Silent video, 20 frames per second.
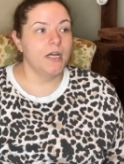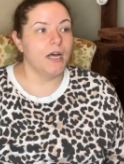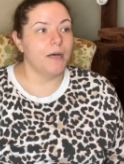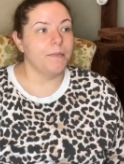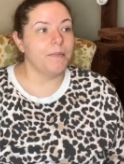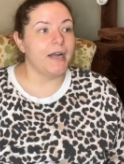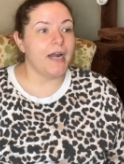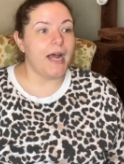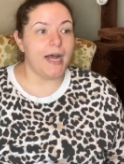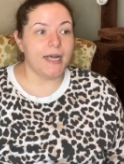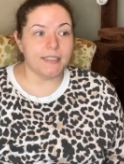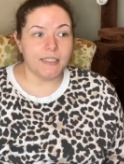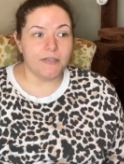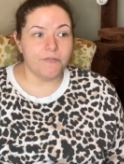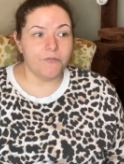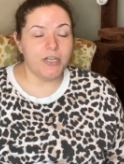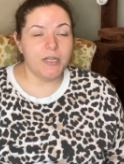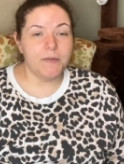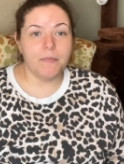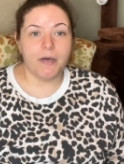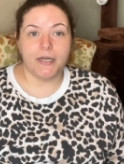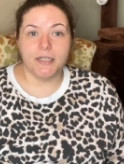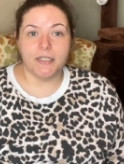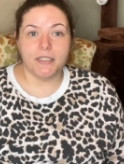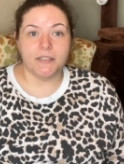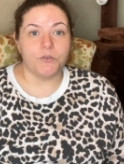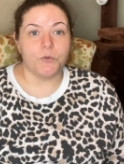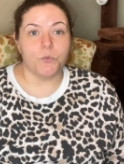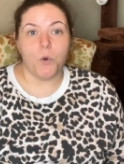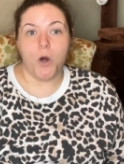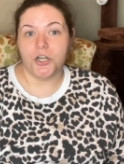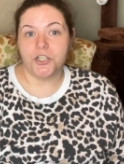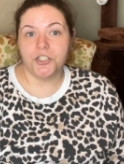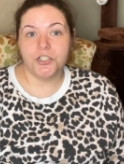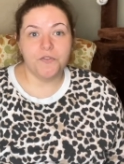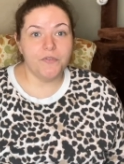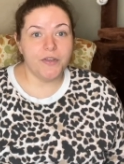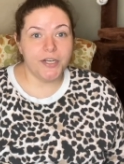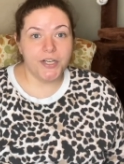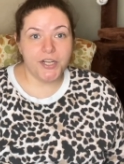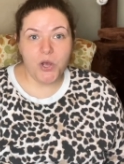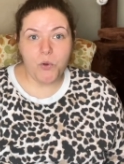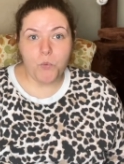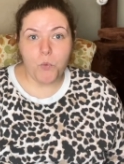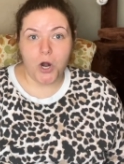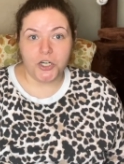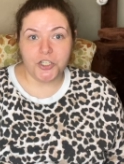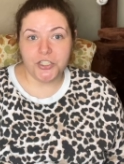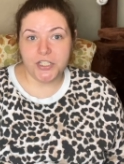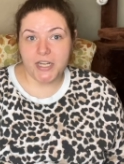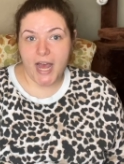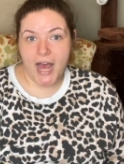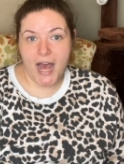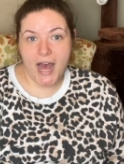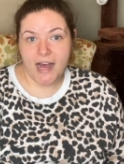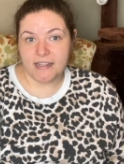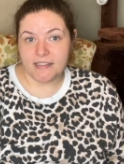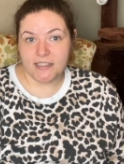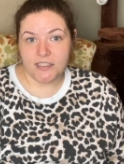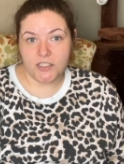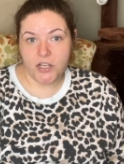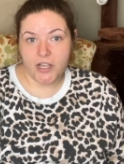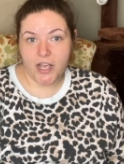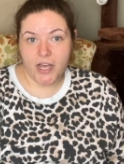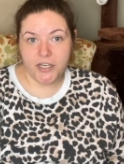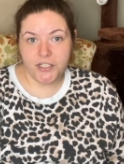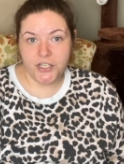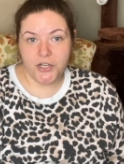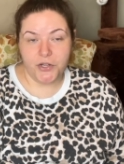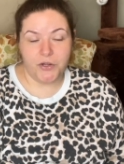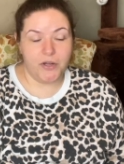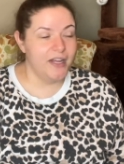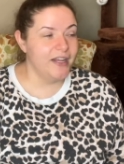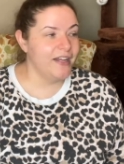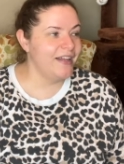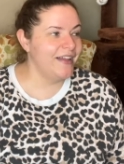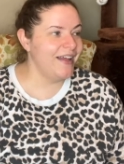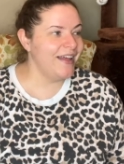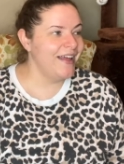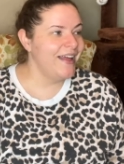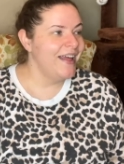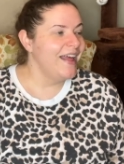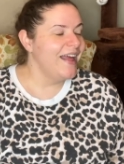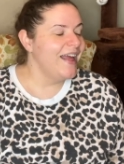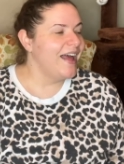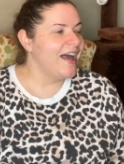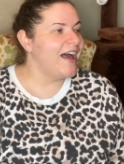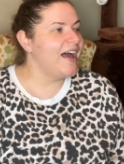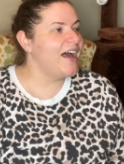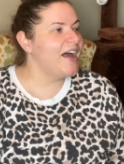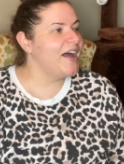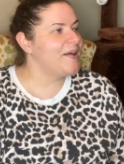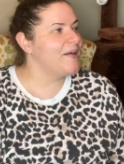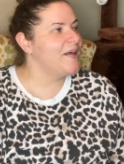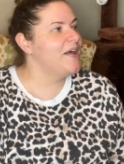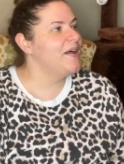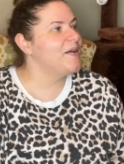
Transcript: I'm not asking for any money. If you watch the video, watch the ads. That's all gotta do.